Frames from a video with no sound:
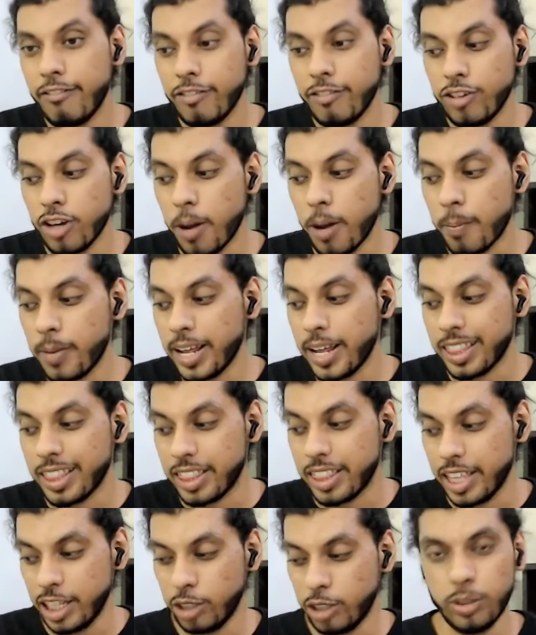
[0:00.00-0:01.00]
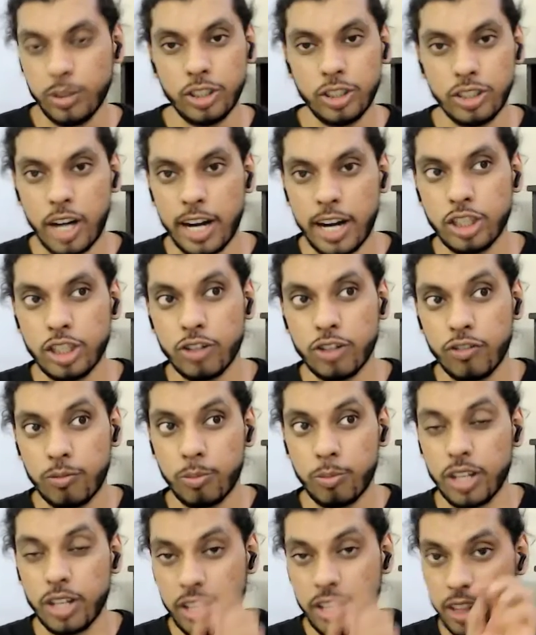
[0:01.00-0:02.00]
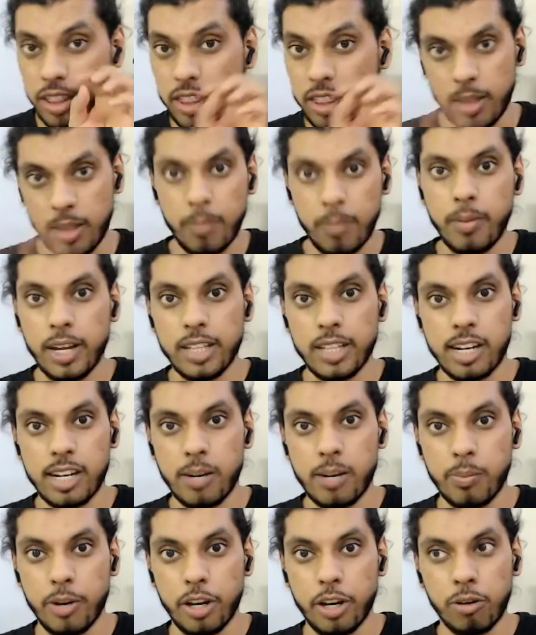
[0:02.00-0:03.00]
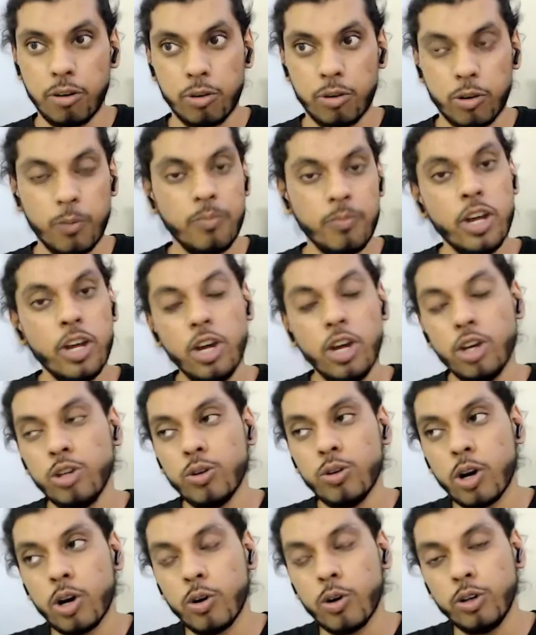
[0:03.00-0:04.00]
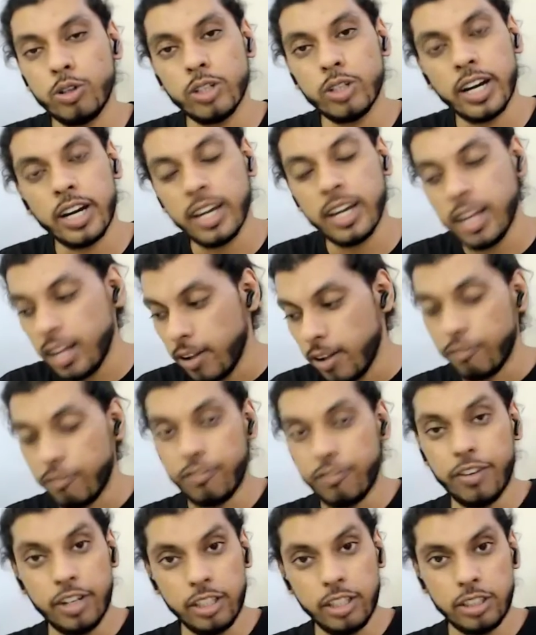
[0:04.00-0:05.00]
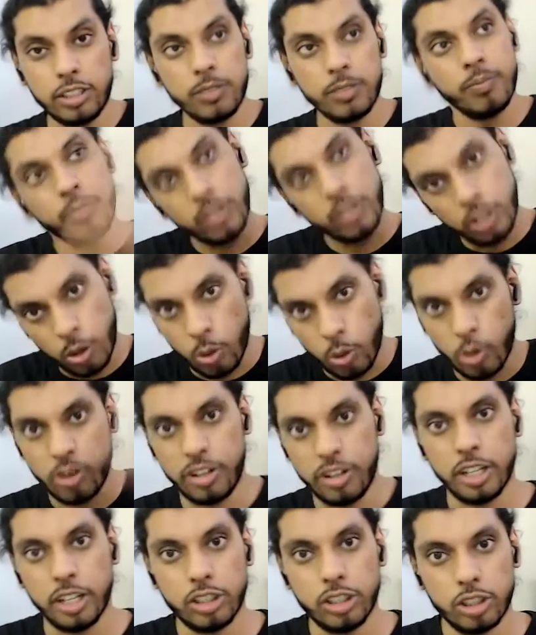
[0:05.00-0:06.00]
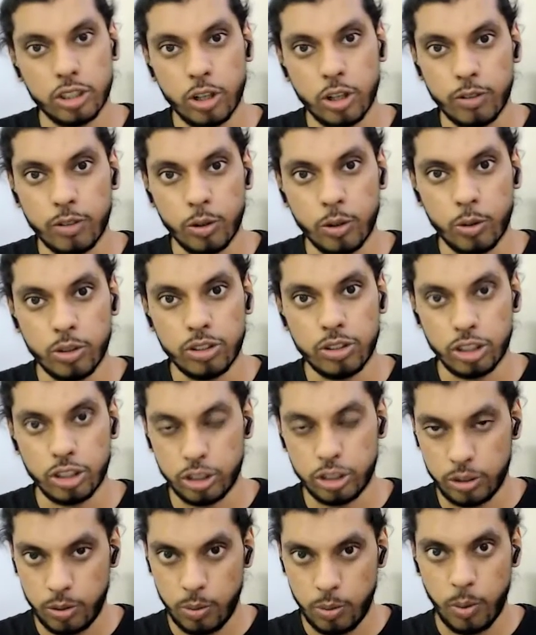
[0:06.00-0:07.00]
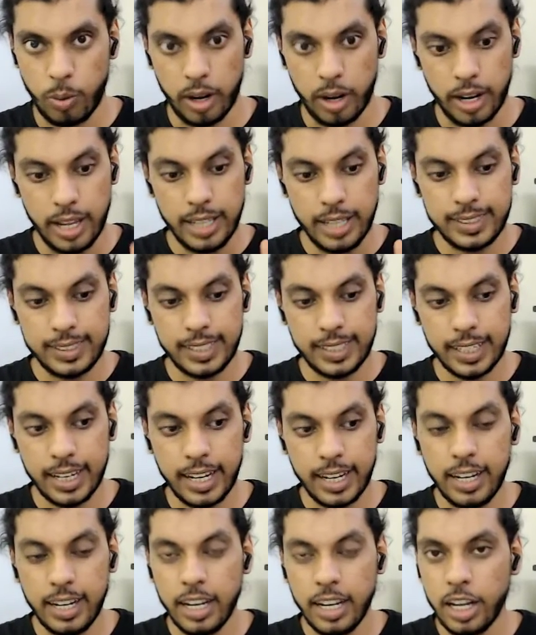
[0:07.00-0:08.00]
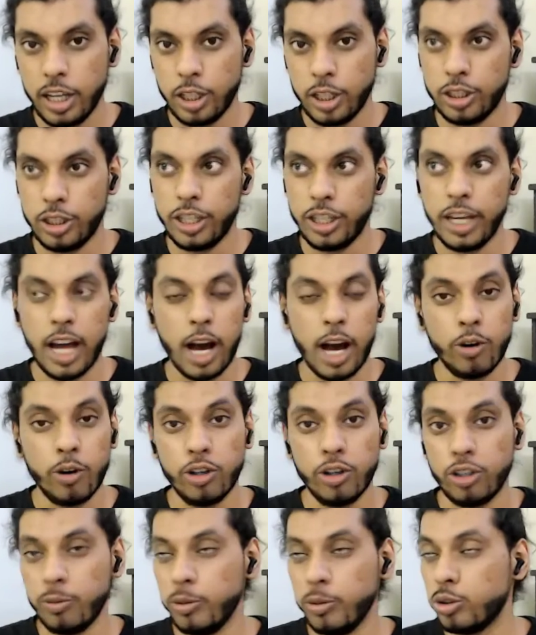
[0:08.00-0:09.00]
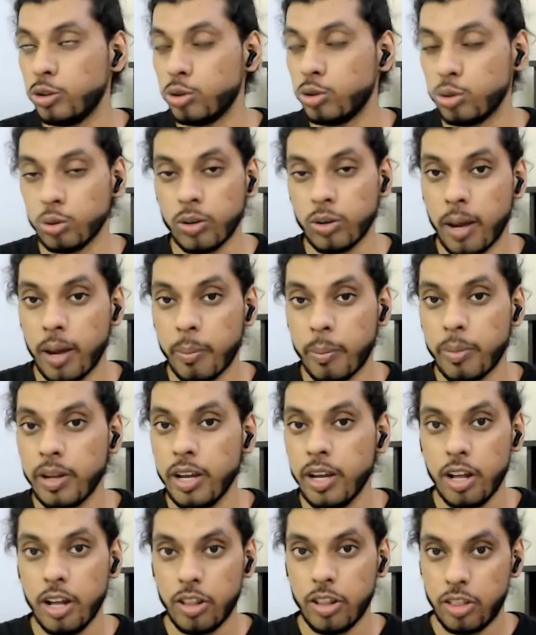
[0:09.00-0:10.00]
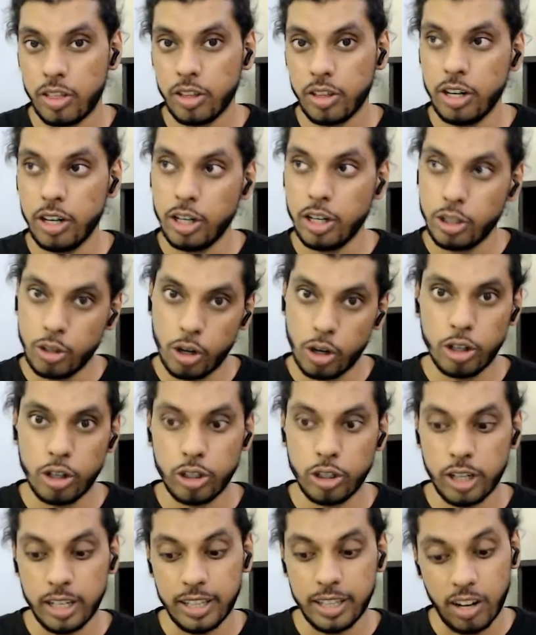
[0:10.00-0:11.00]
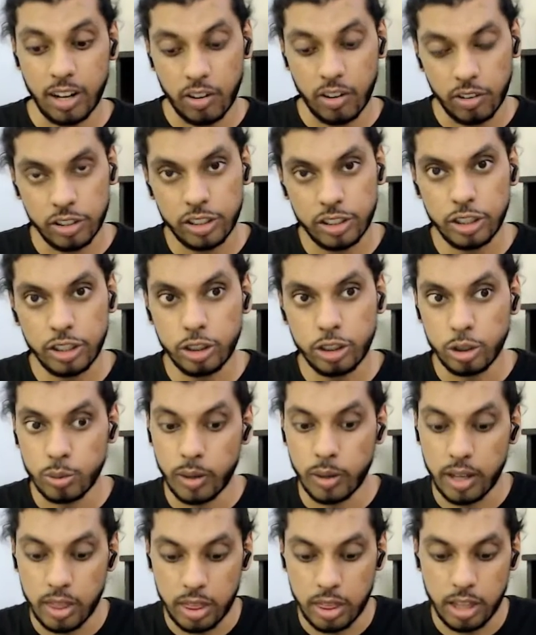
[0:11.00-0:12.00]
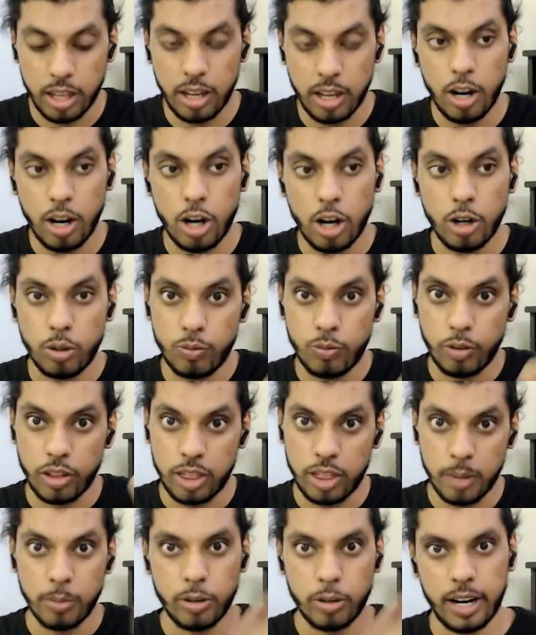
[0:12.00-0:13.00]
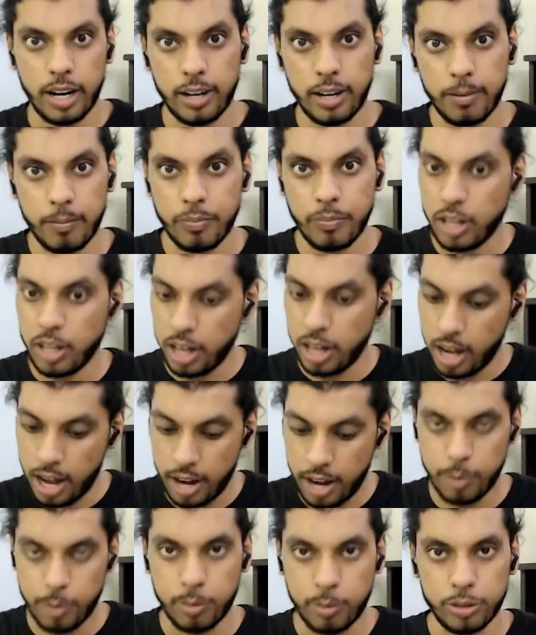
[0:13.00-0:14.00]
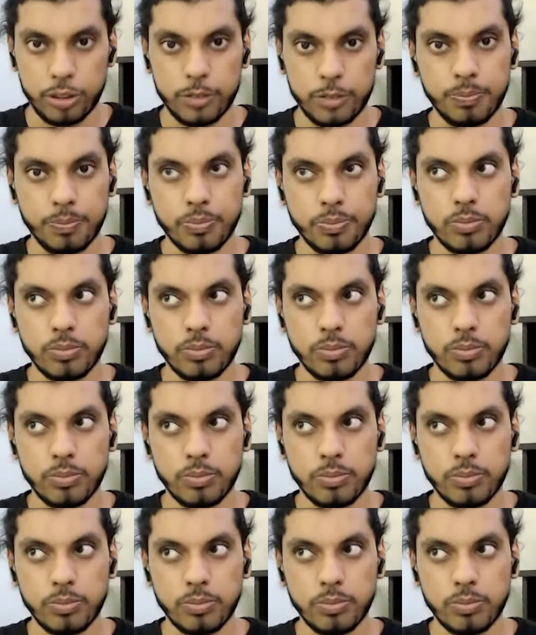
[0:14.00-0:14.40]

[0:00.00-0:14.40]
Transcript: you apply this one strategy of putting them inside a breakout room, you are going to get first whole attention of the whole session. 1. Second, they are going to be so happy. Third, you are going to get the results you are there for them to get 100%.